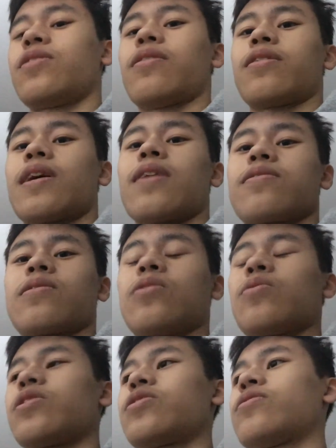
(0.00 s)
asking
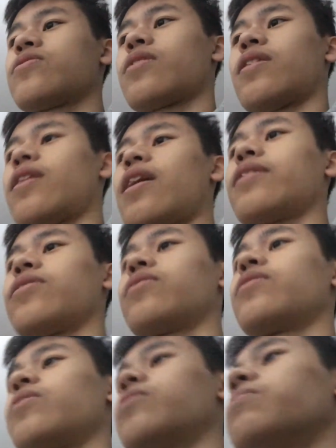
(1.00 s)
questions? I don't
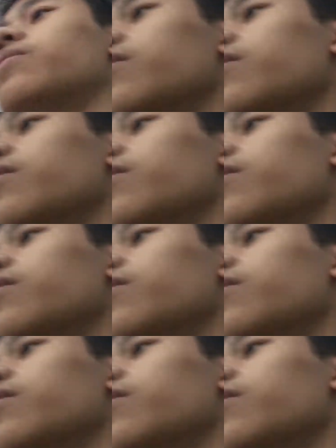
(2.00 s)
know. But